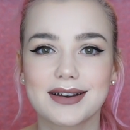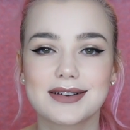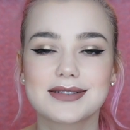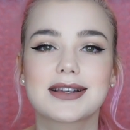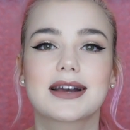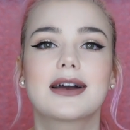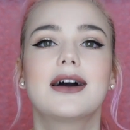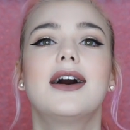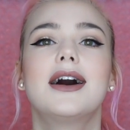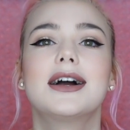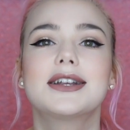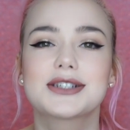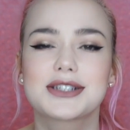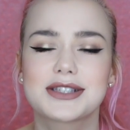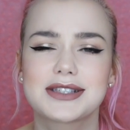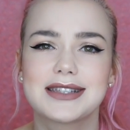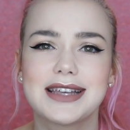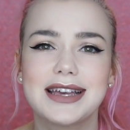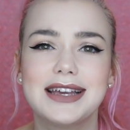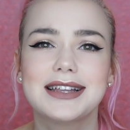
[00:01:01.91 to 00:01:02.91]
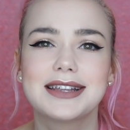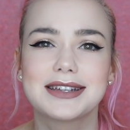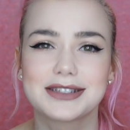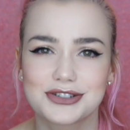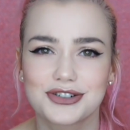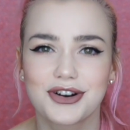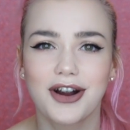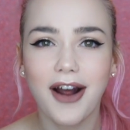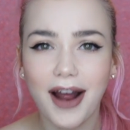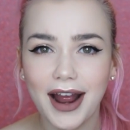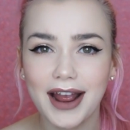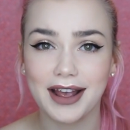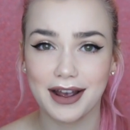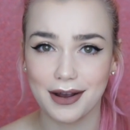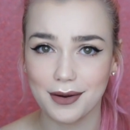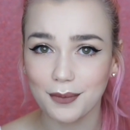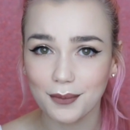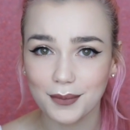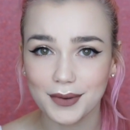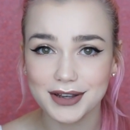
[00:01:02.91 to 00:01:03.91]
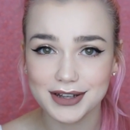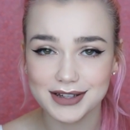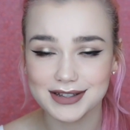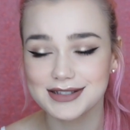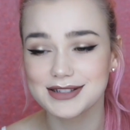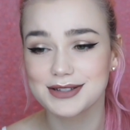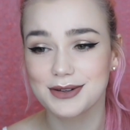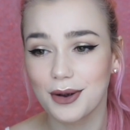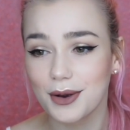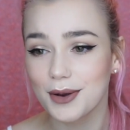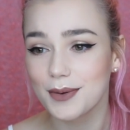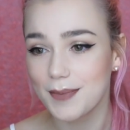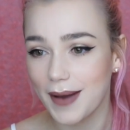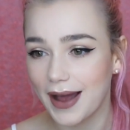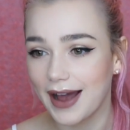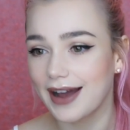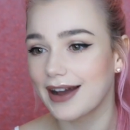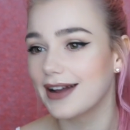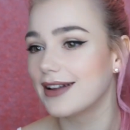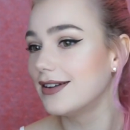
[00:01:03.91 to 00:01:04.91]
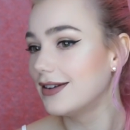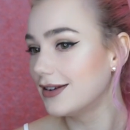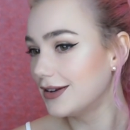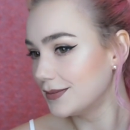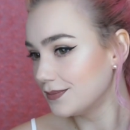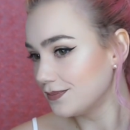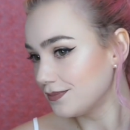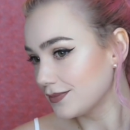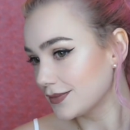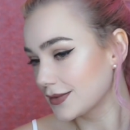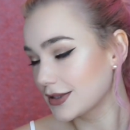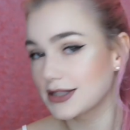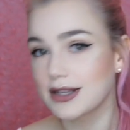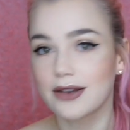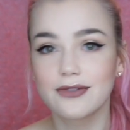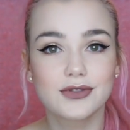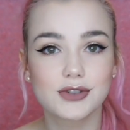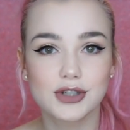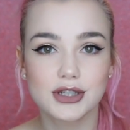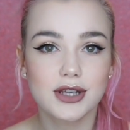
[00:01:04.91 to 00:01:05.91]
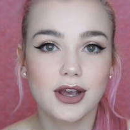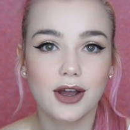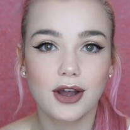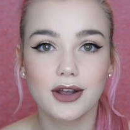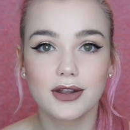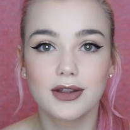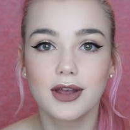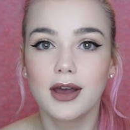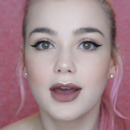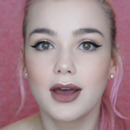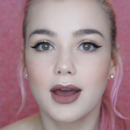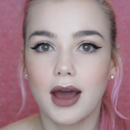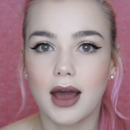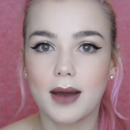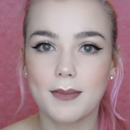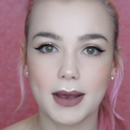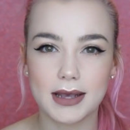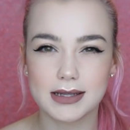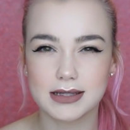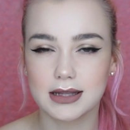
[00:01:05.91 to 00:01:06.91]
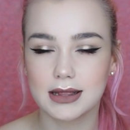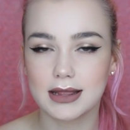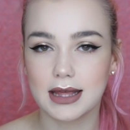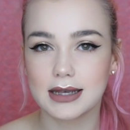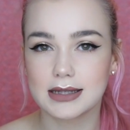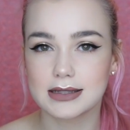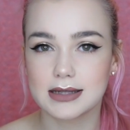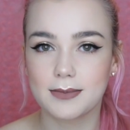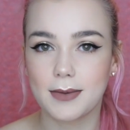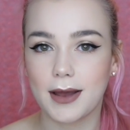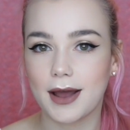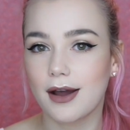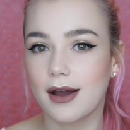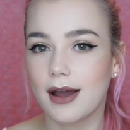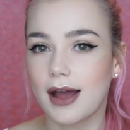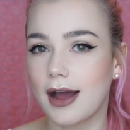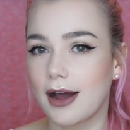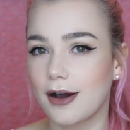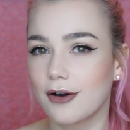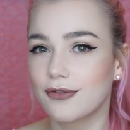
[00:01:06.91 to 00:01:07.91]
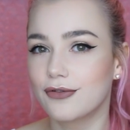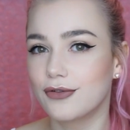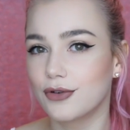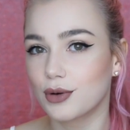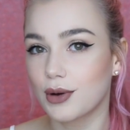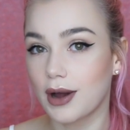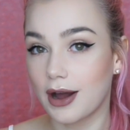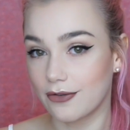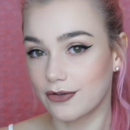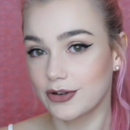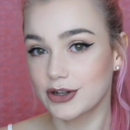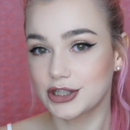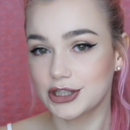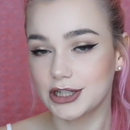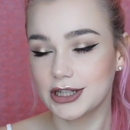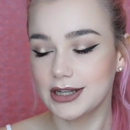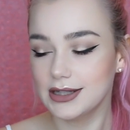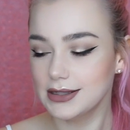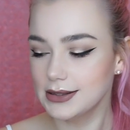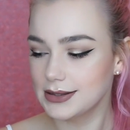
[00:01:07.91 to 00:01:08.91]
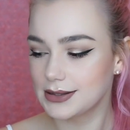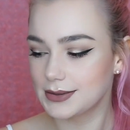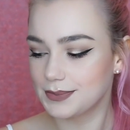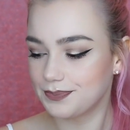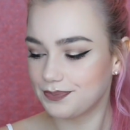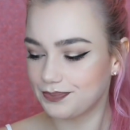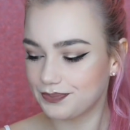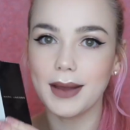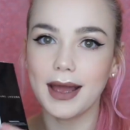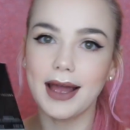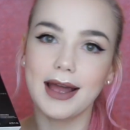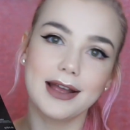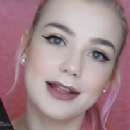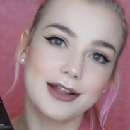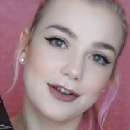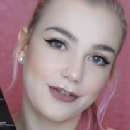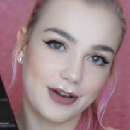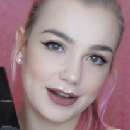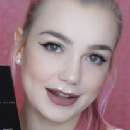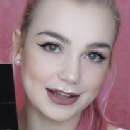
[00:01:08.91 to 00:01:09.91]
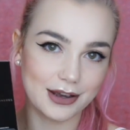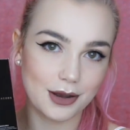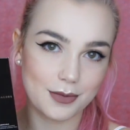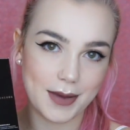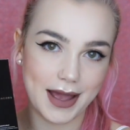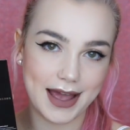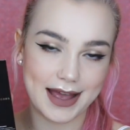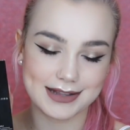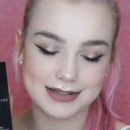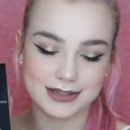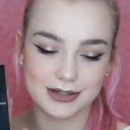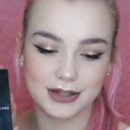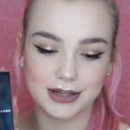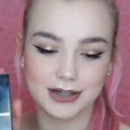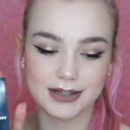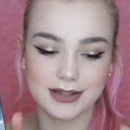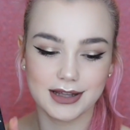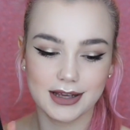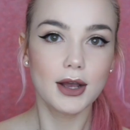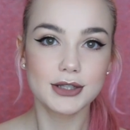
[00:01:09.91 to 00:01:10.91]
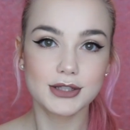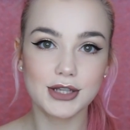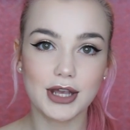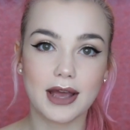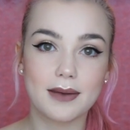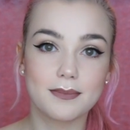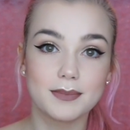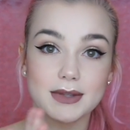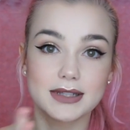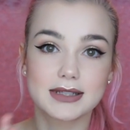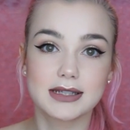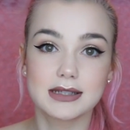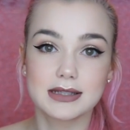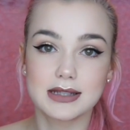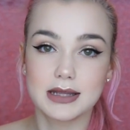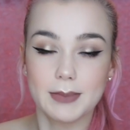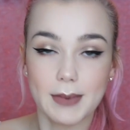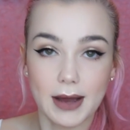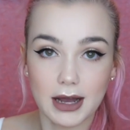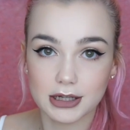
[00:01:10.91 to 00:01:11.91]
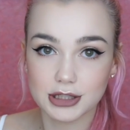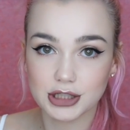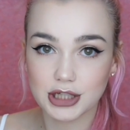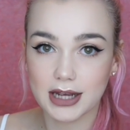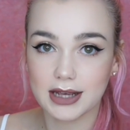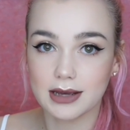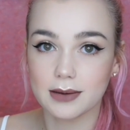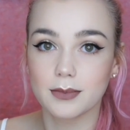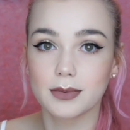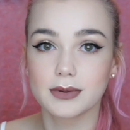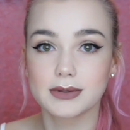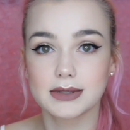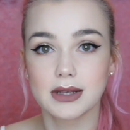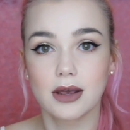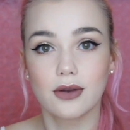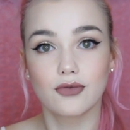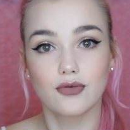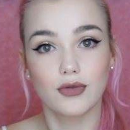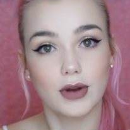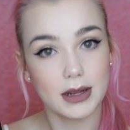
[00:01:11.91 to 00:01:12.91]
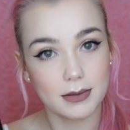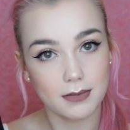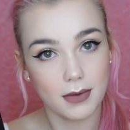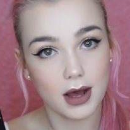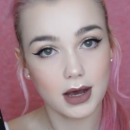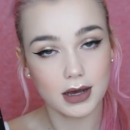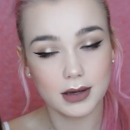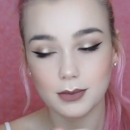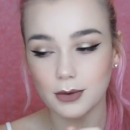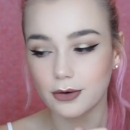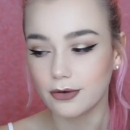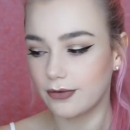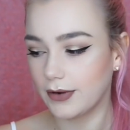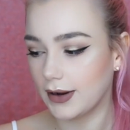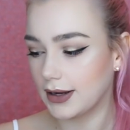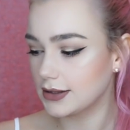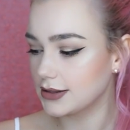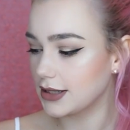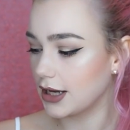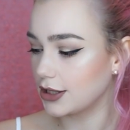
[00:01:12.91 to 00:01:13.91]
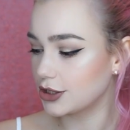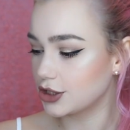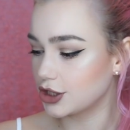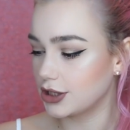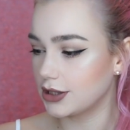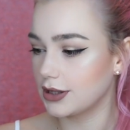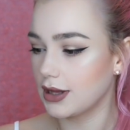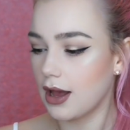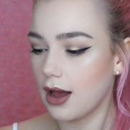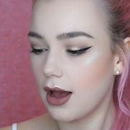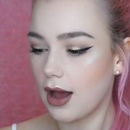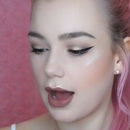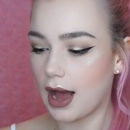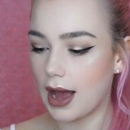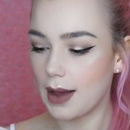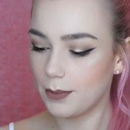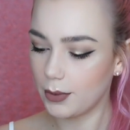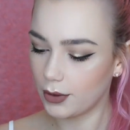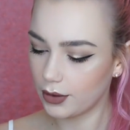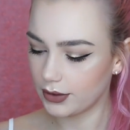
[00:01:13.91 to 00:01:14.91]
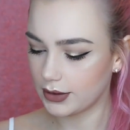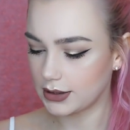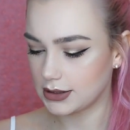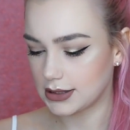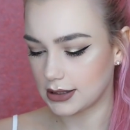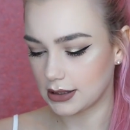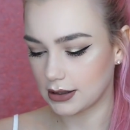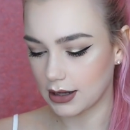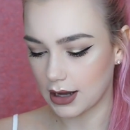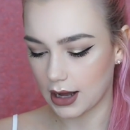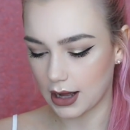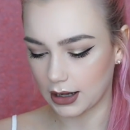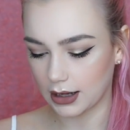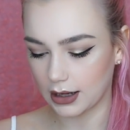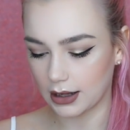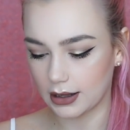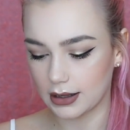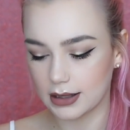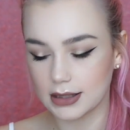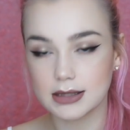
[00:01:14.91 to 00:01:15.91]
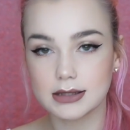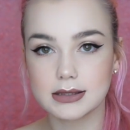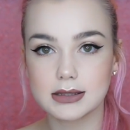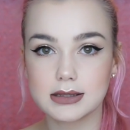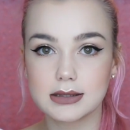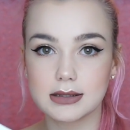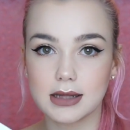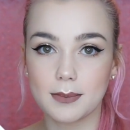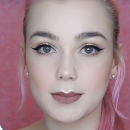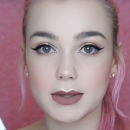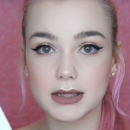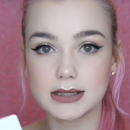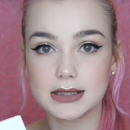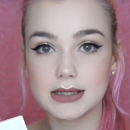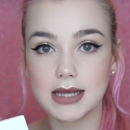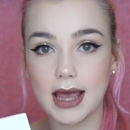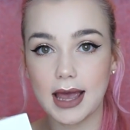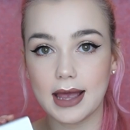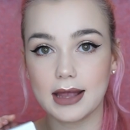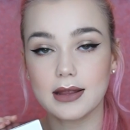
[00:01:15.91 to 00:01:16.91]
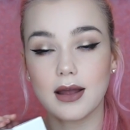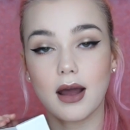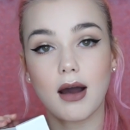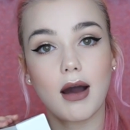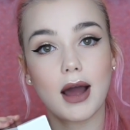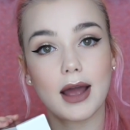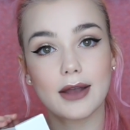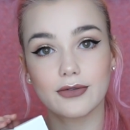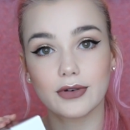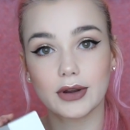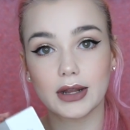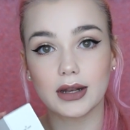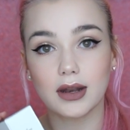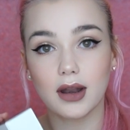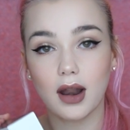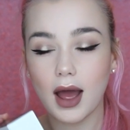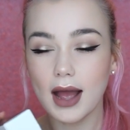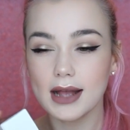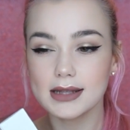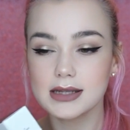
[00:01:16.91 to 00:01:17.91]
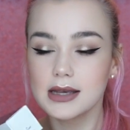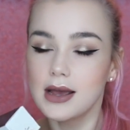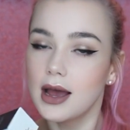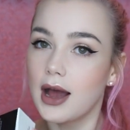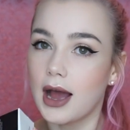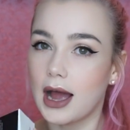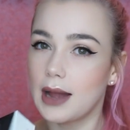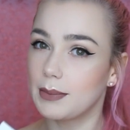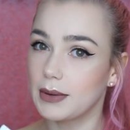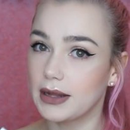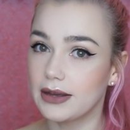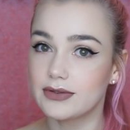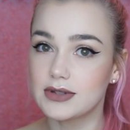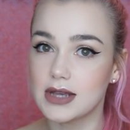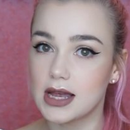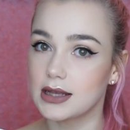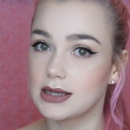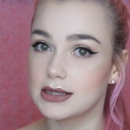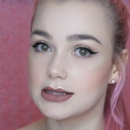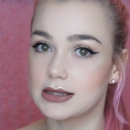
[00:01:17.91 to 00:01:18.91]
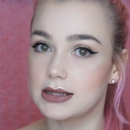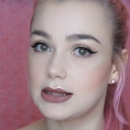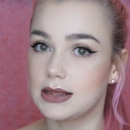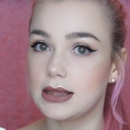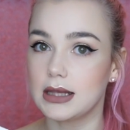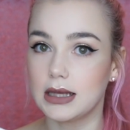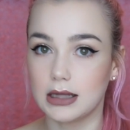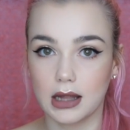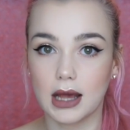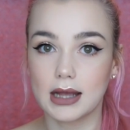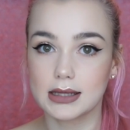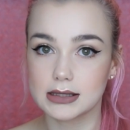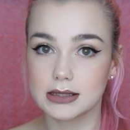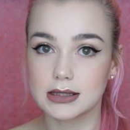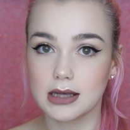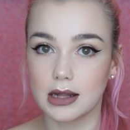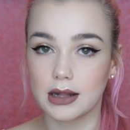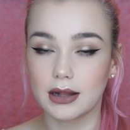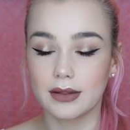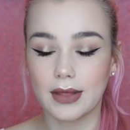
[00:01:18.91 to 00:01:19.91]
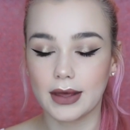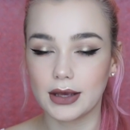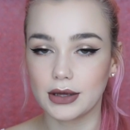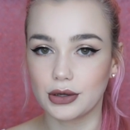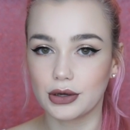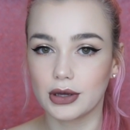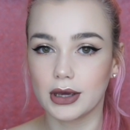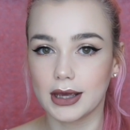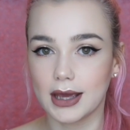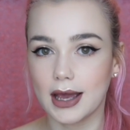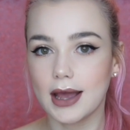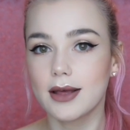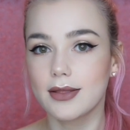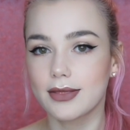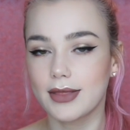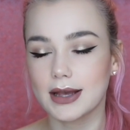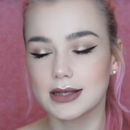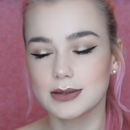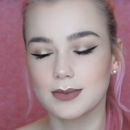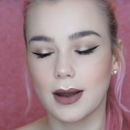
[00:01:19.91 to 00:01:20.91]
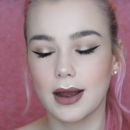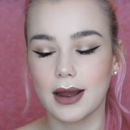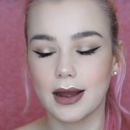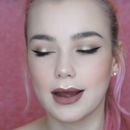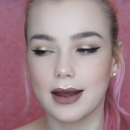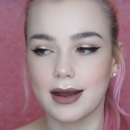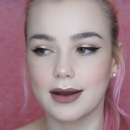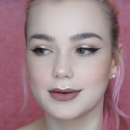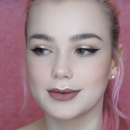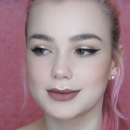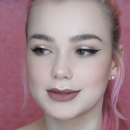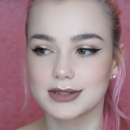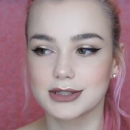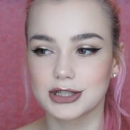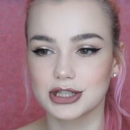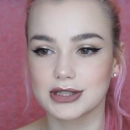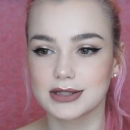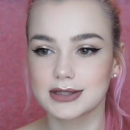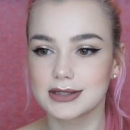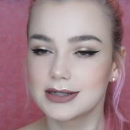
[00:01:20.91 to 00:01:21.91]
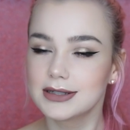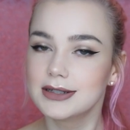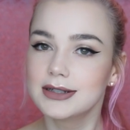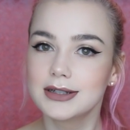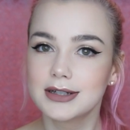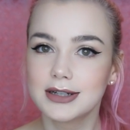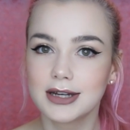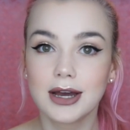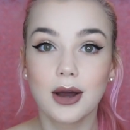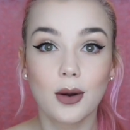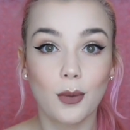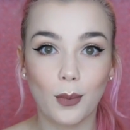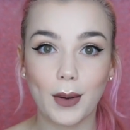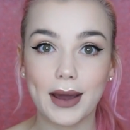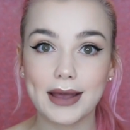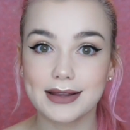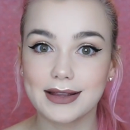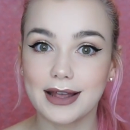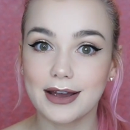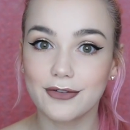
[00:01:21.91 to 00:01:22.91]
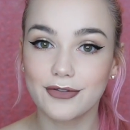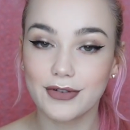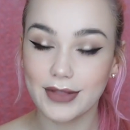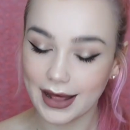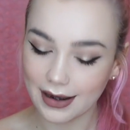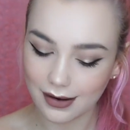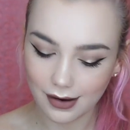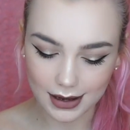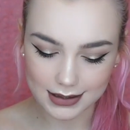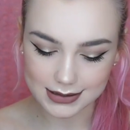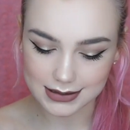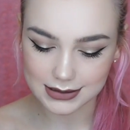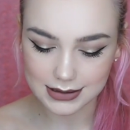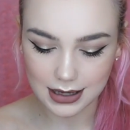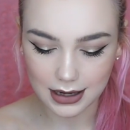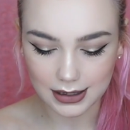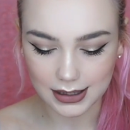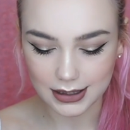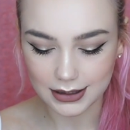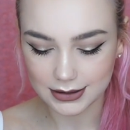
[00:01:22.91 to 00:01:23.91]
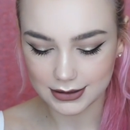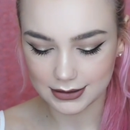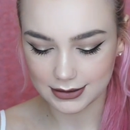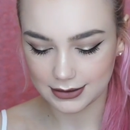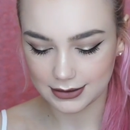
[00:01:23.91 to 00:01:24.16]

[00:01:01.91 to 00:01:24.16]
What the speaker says: I was like, oh, I just need to try it. I want it so bad. Because I've just heard amazing things about how full coverage it is. And I finally got my hands on it. So yeah, this is the Marc Jacobs Remarkable foundation. I bought the colour number 10 Ivory Light. I believe 10 is the lightest colour that you can get. That's why I was just waiting out for that lightest colour.